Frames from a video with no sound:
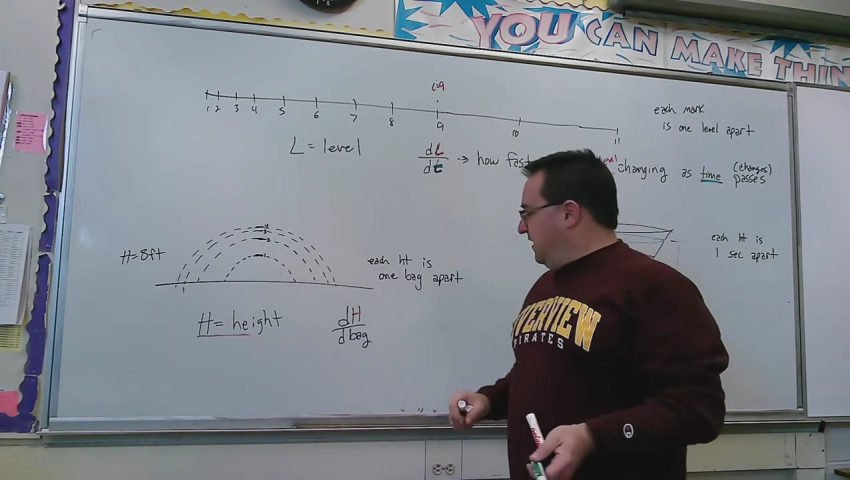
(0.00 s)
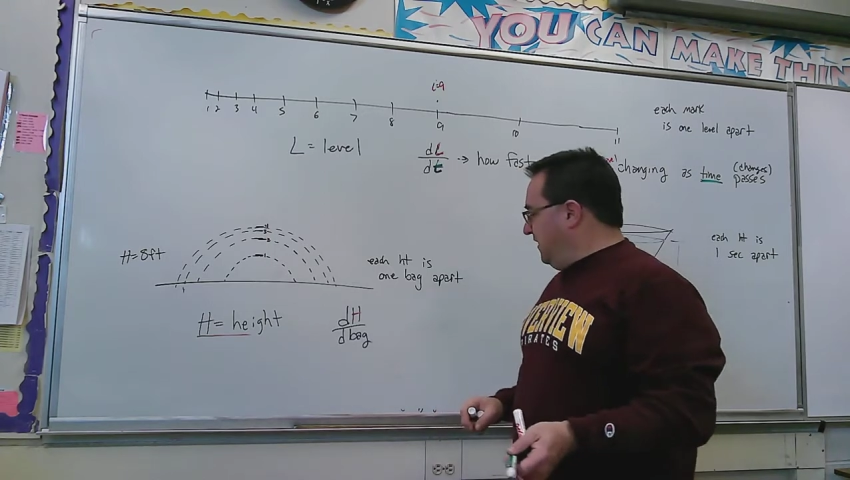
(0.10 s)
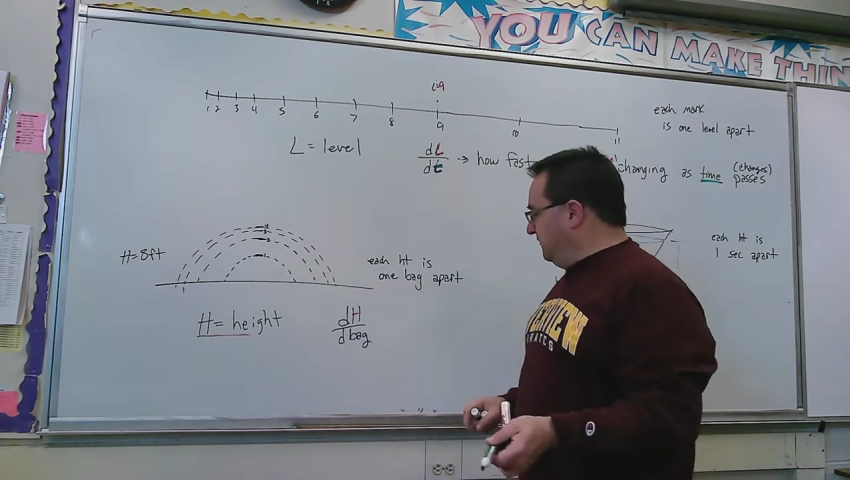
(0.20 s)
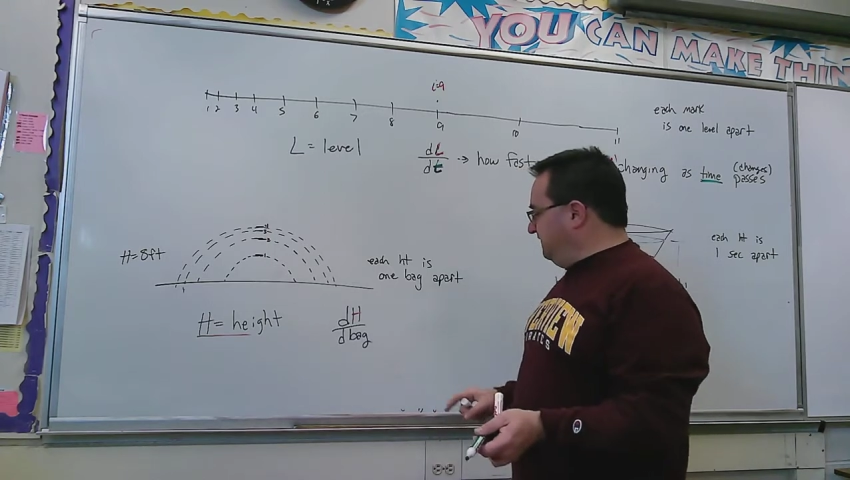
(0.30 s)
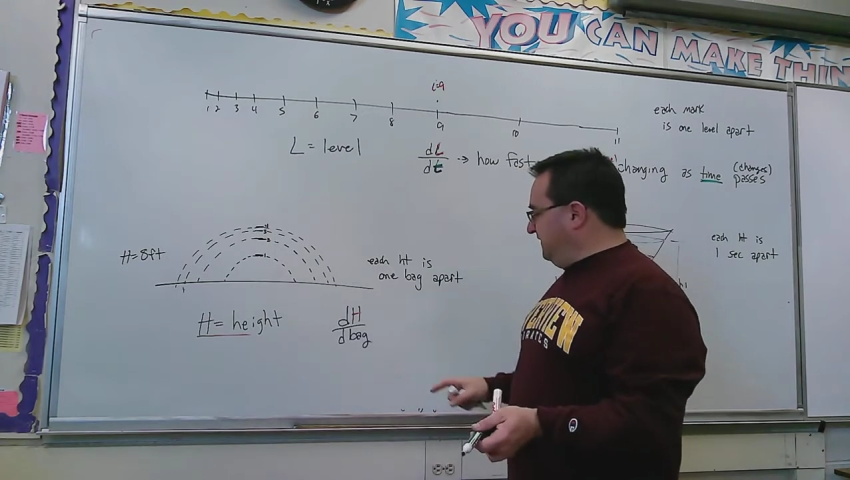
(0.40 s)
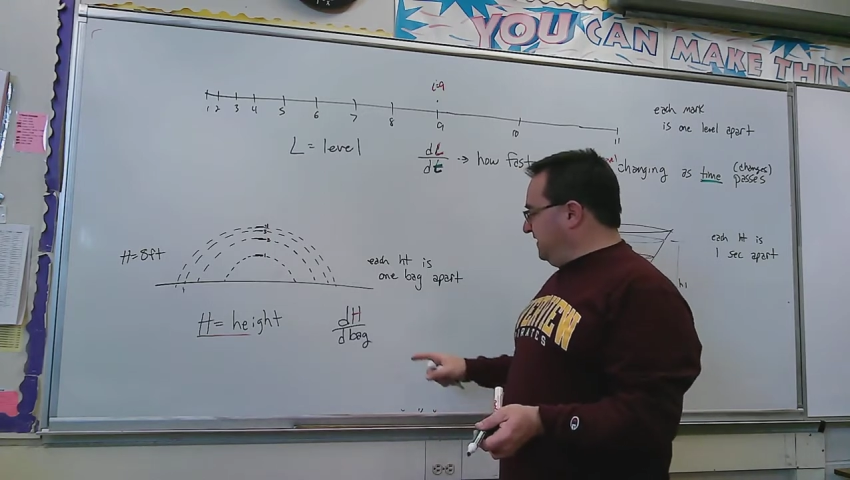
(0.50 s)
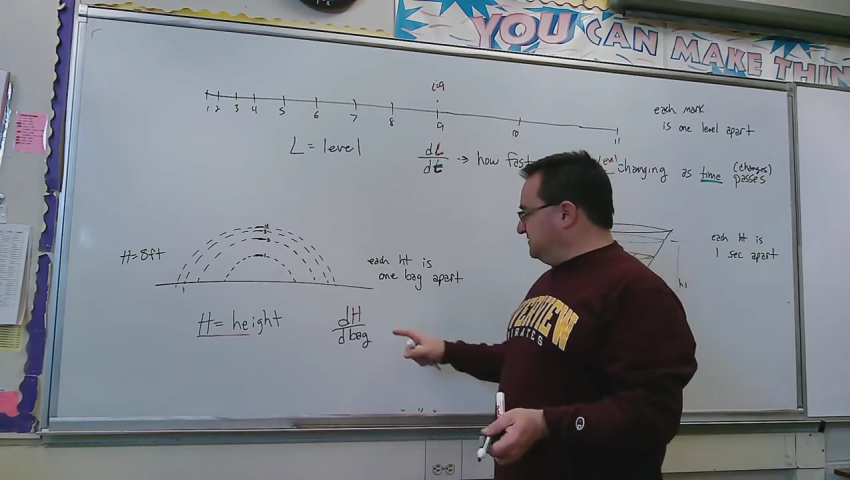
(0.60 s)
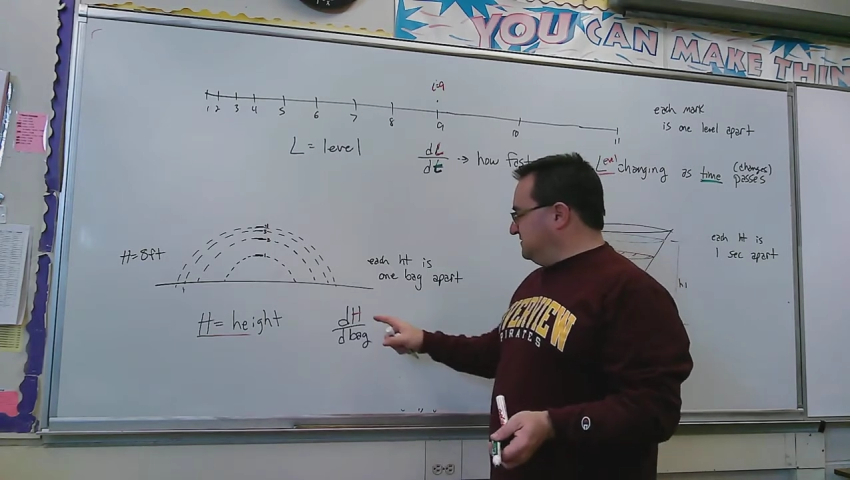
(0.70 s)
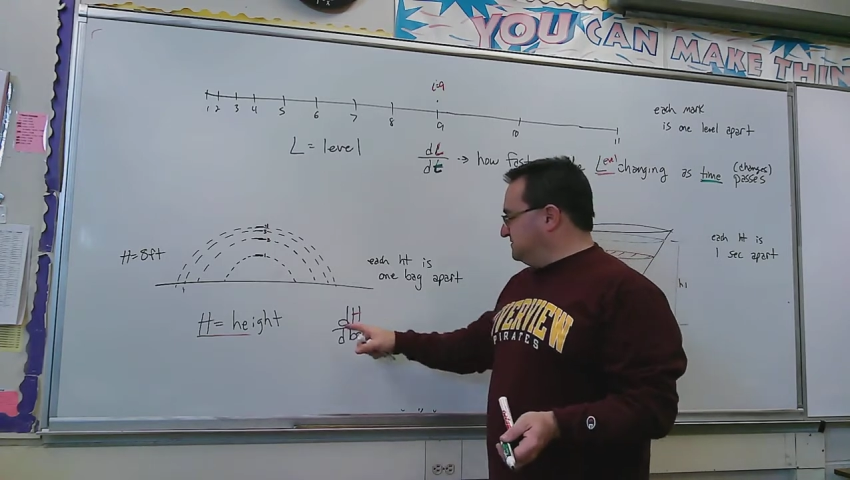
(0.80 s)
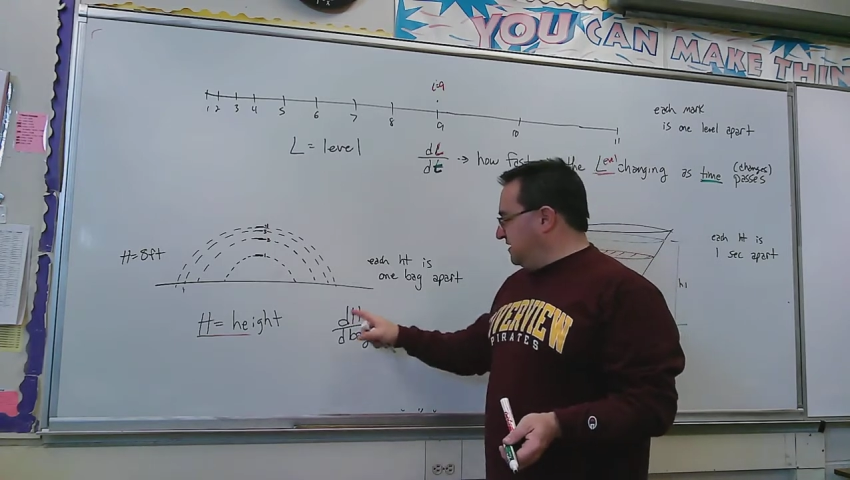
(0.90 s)
How
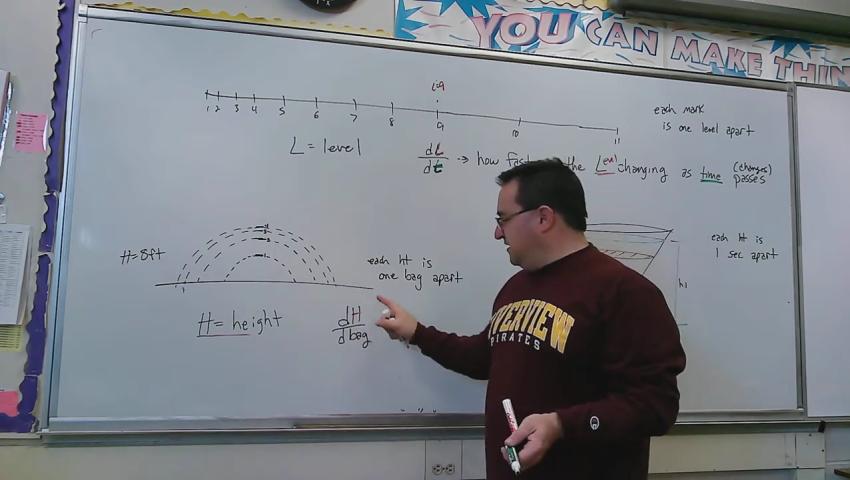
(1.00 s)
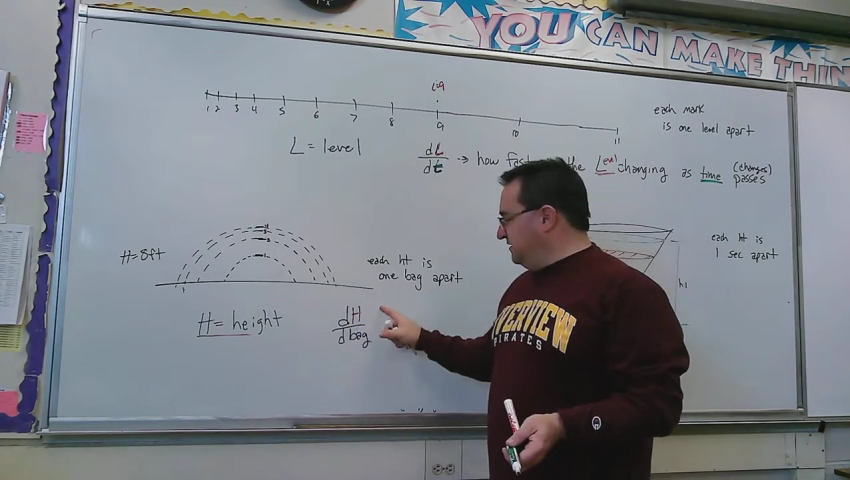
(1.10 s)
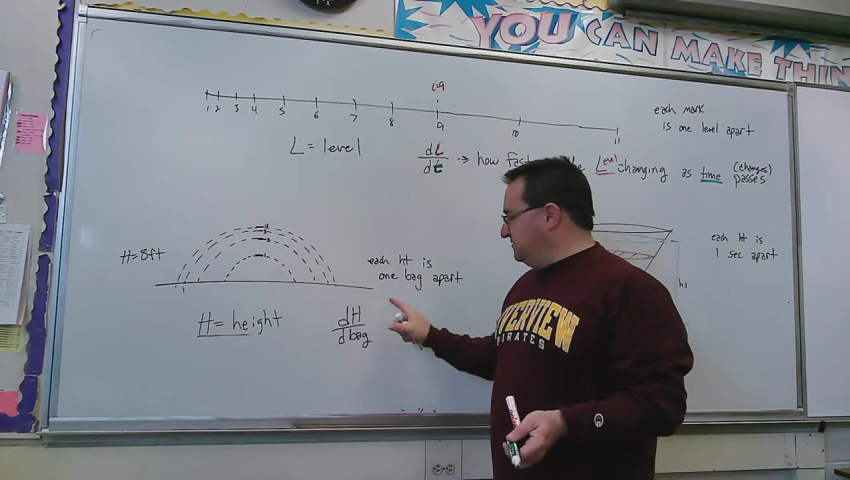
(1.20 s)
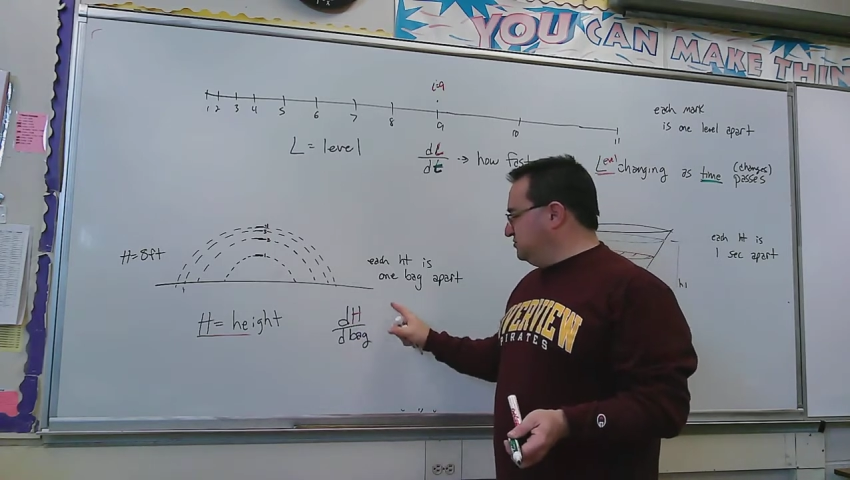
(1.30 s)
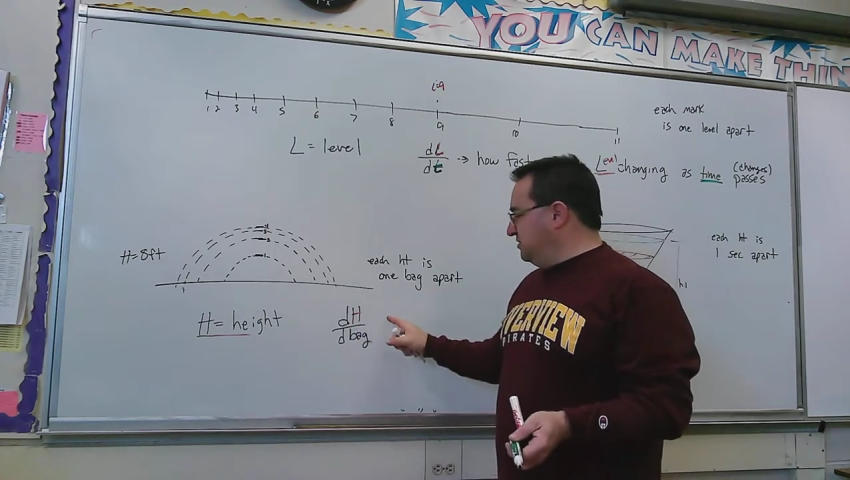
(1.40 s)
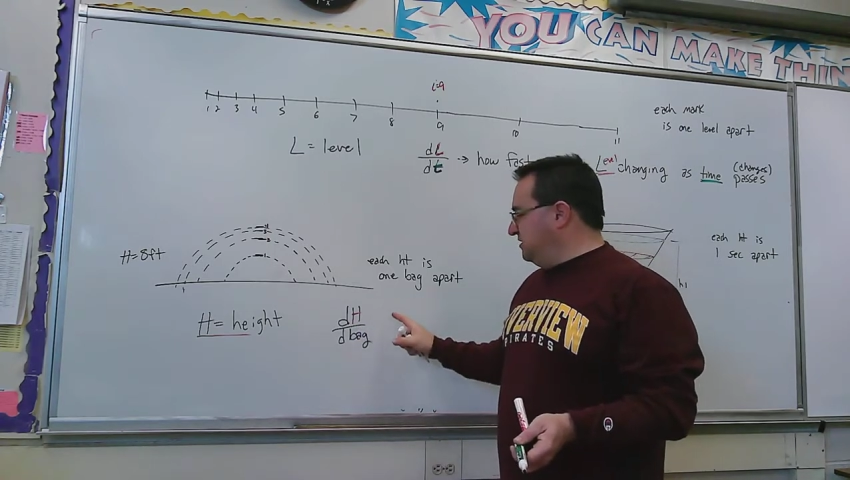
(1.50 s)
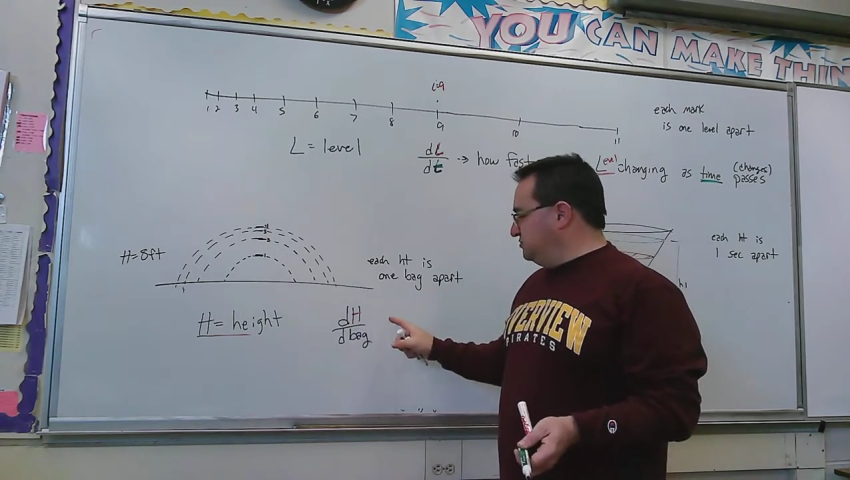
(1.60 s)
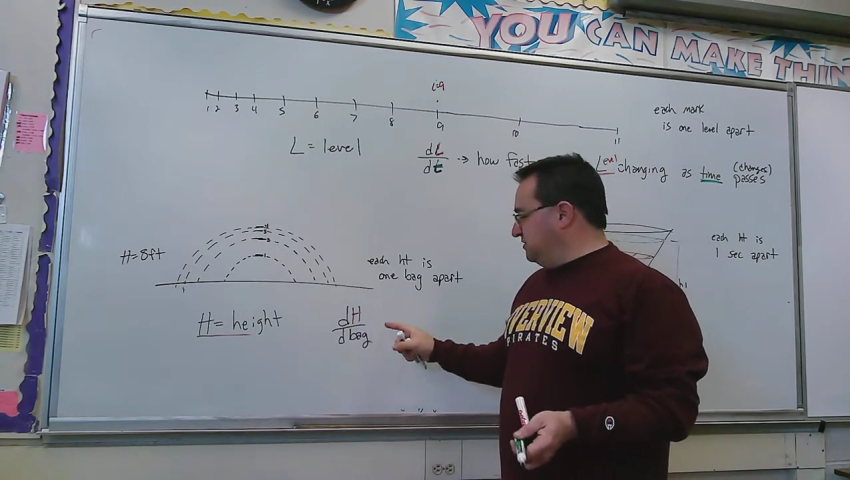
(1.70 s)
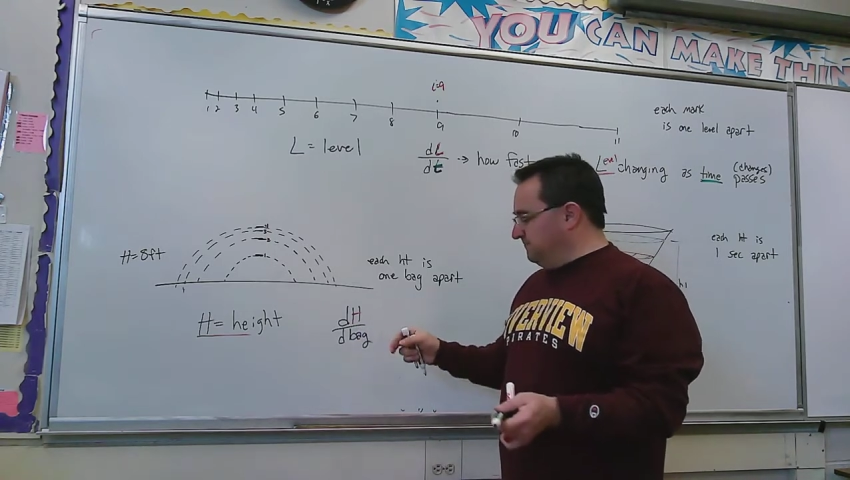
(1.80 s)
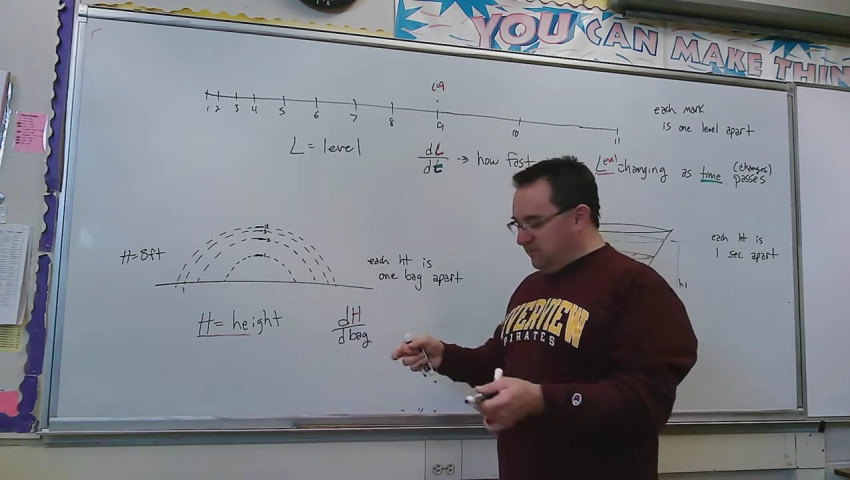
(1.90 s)
fast is the height
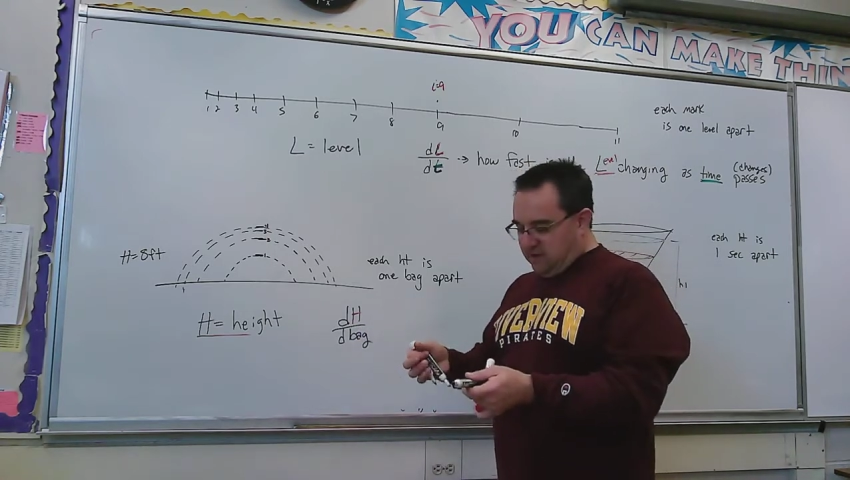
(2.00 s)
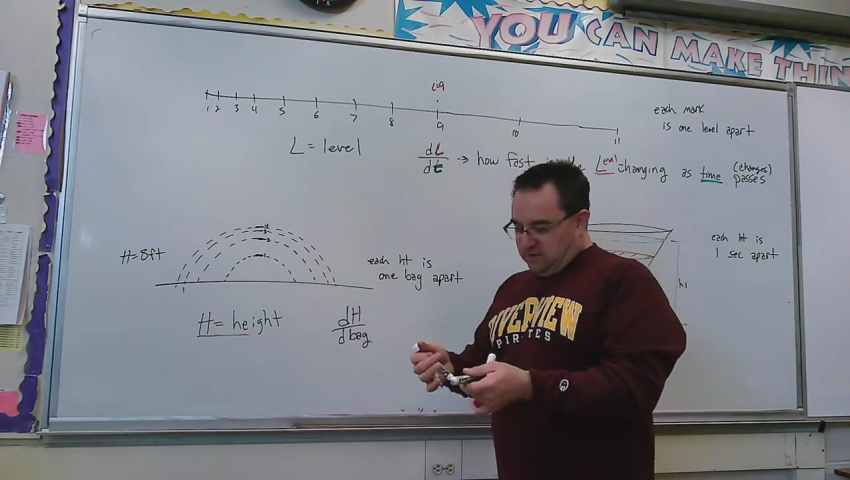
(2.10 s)
changing?